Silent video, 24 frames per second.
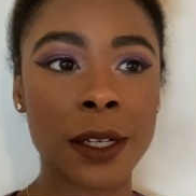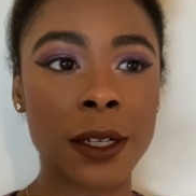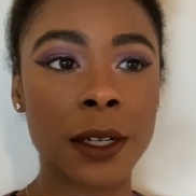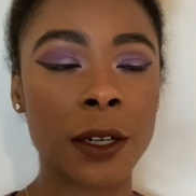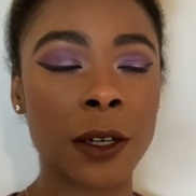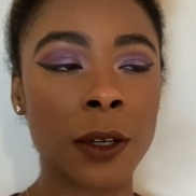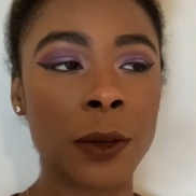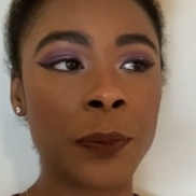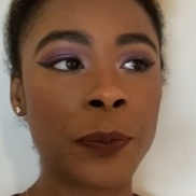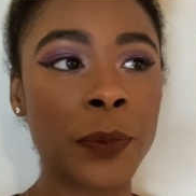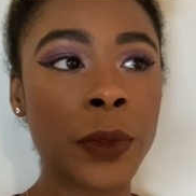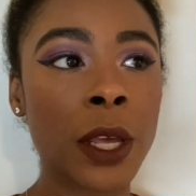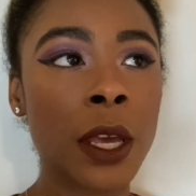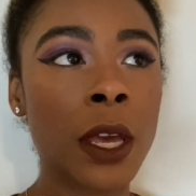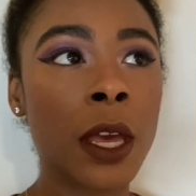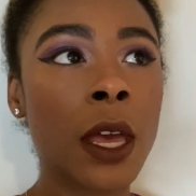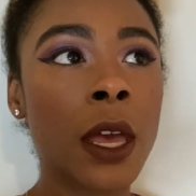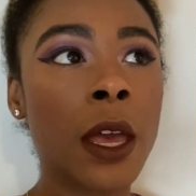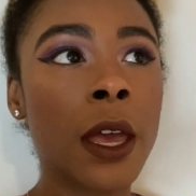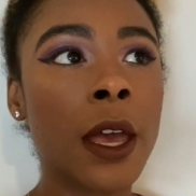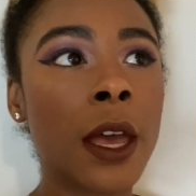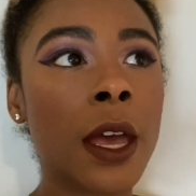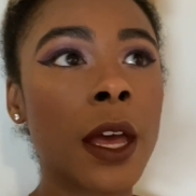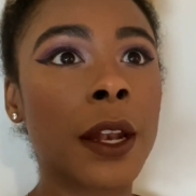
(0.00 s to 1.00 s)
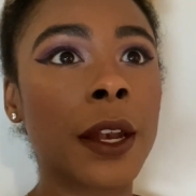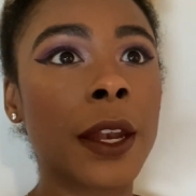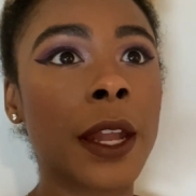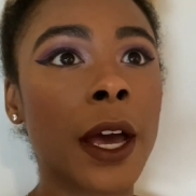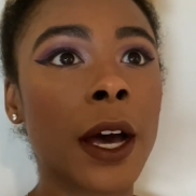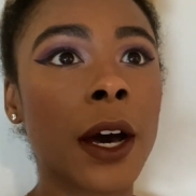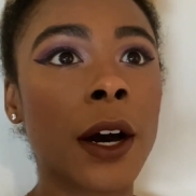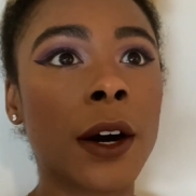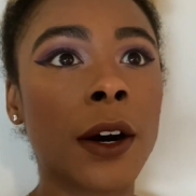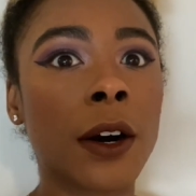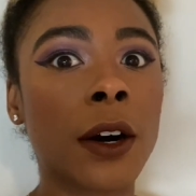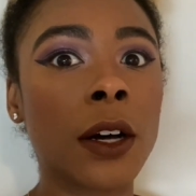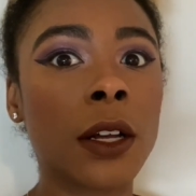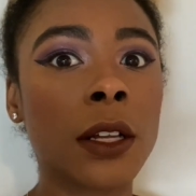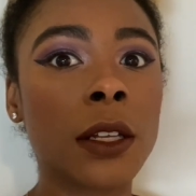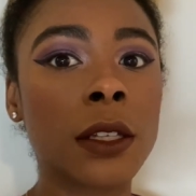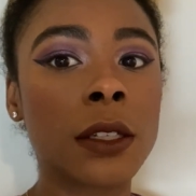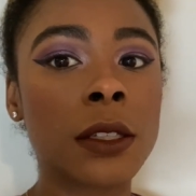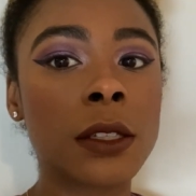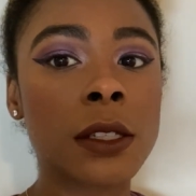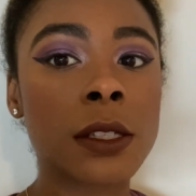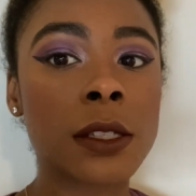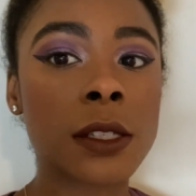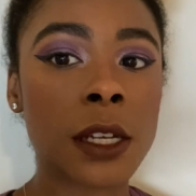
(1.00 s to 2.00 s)
Um, now,
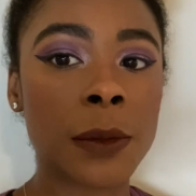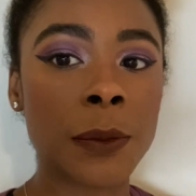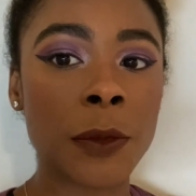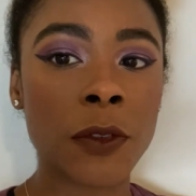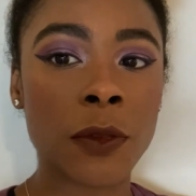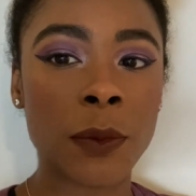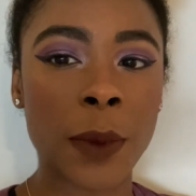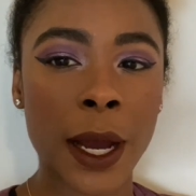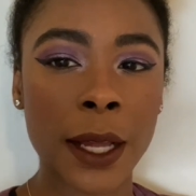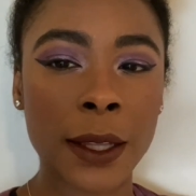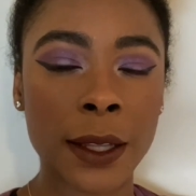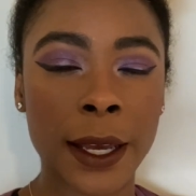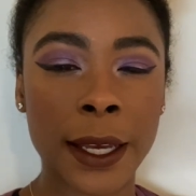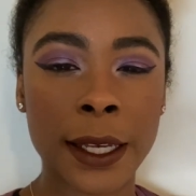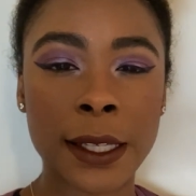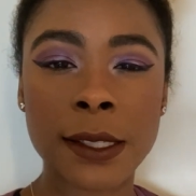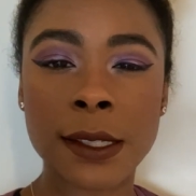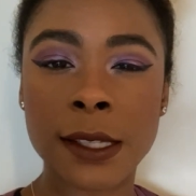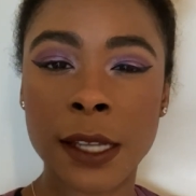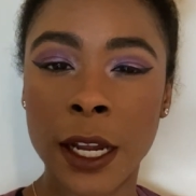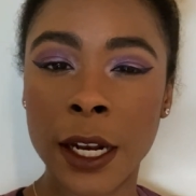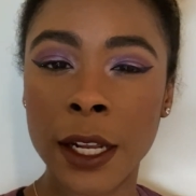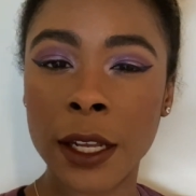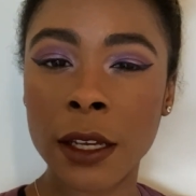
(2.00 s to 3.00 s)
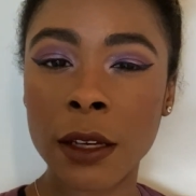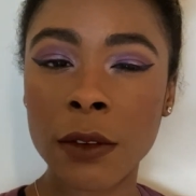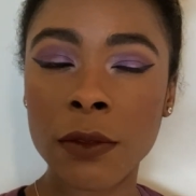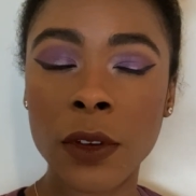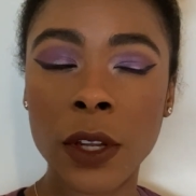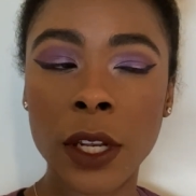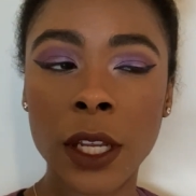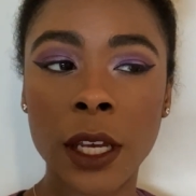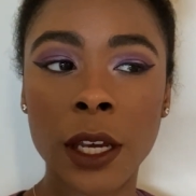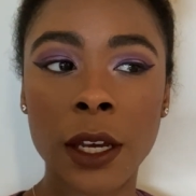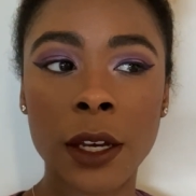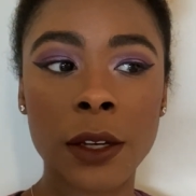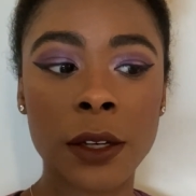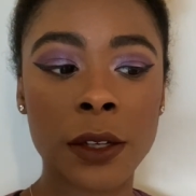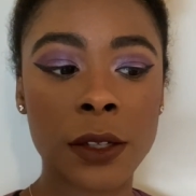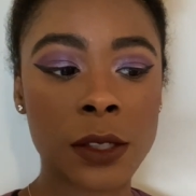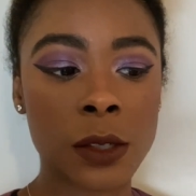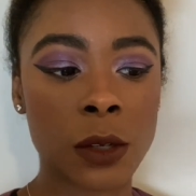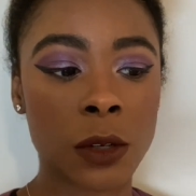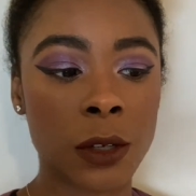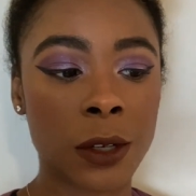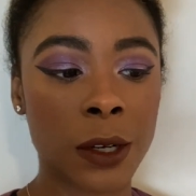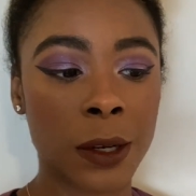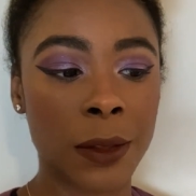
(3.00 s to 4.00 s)
some of my like studying videos
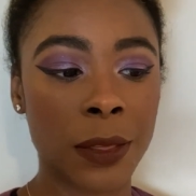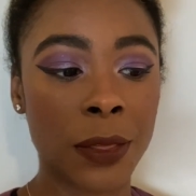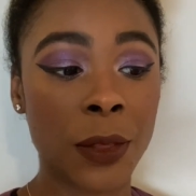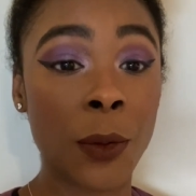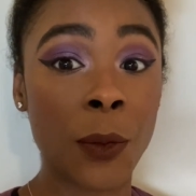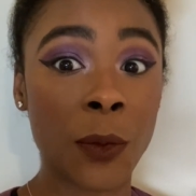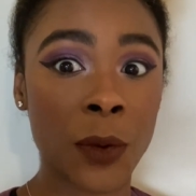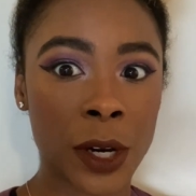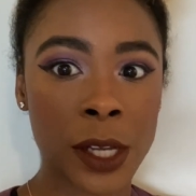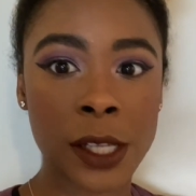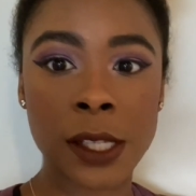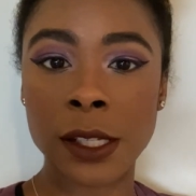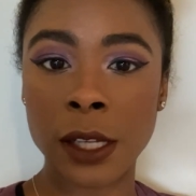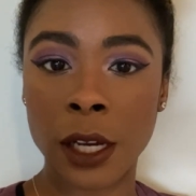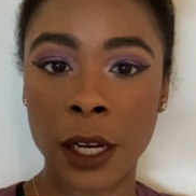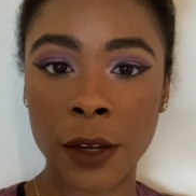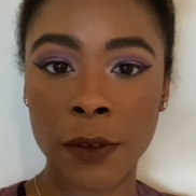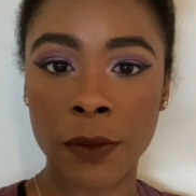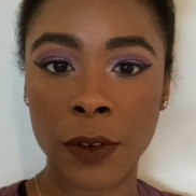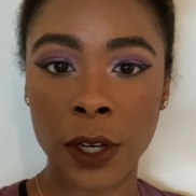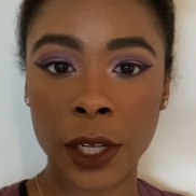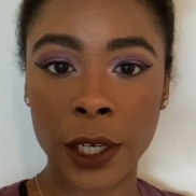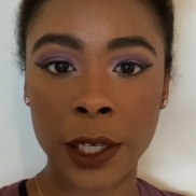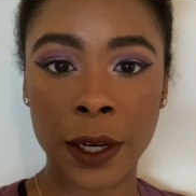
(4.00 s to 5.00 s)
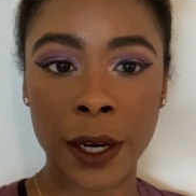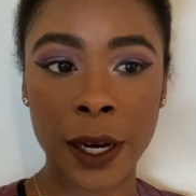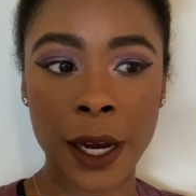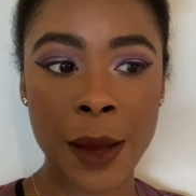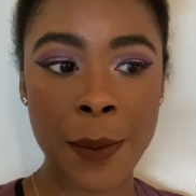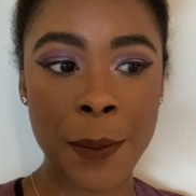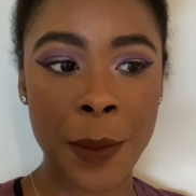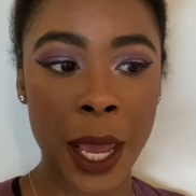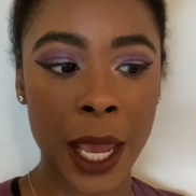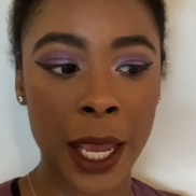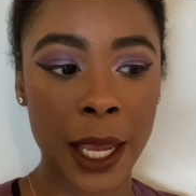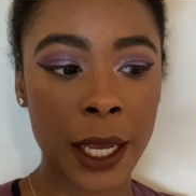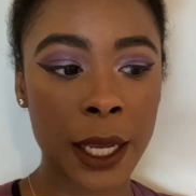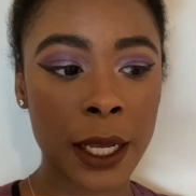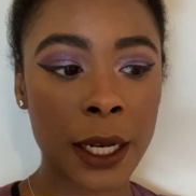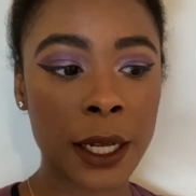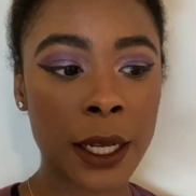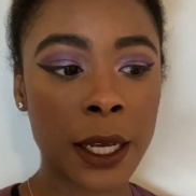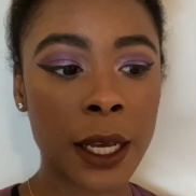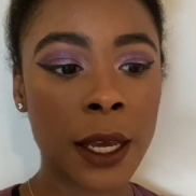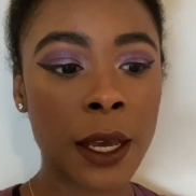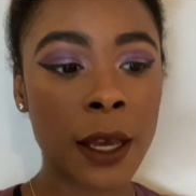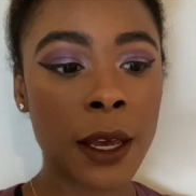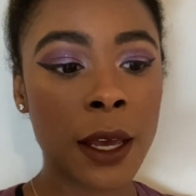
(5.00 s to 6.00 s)
or the one study video I made
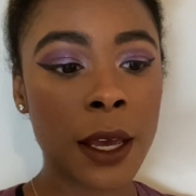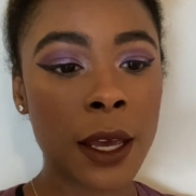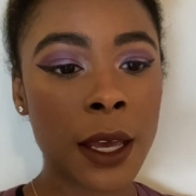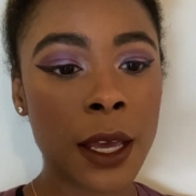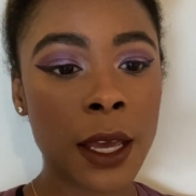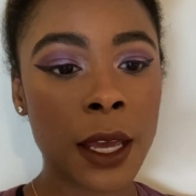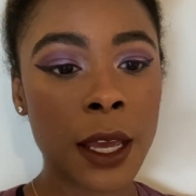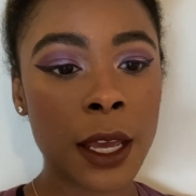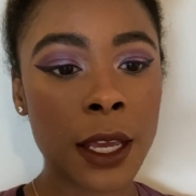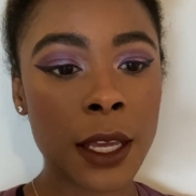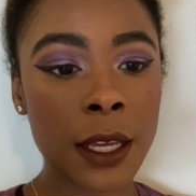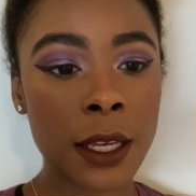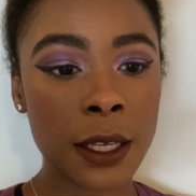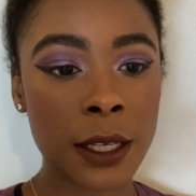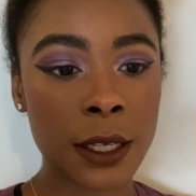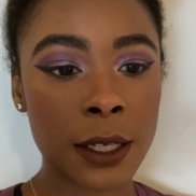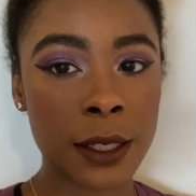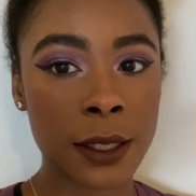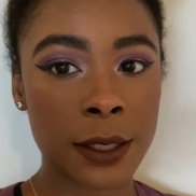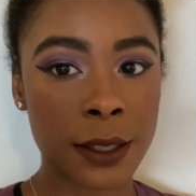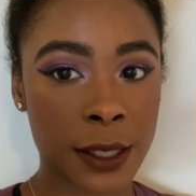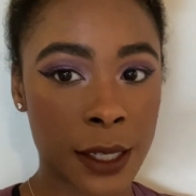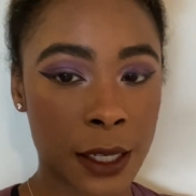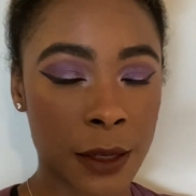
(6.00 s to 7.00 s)
is